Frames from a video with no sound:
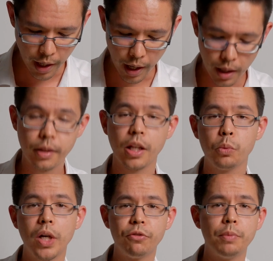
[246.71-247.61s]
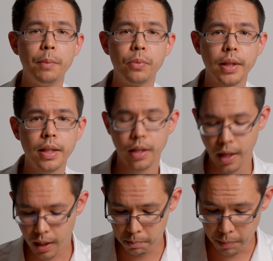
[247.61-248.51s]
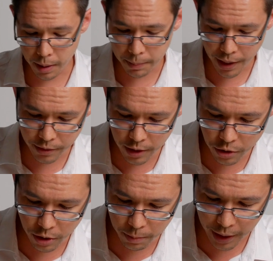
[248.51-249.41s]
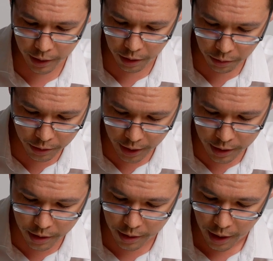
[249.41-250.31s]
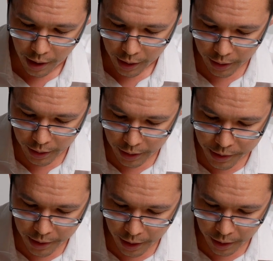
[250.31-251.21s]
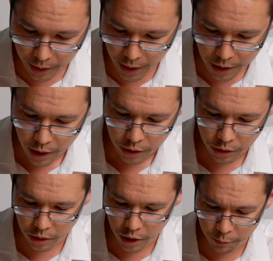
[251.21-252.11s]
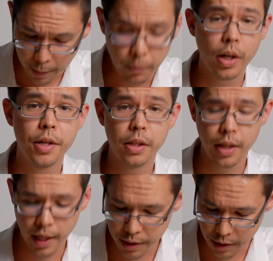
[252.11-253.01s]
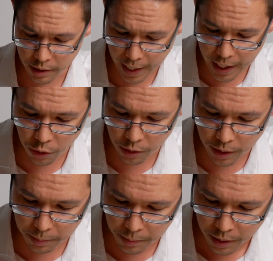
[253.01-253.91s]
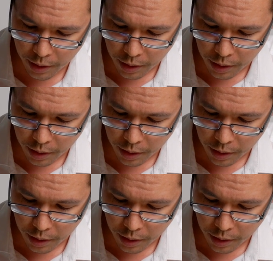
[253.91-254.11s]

Uh, another way of remembering it, uh, my math teacher back in the old days, he said that you could memorize it as this acronym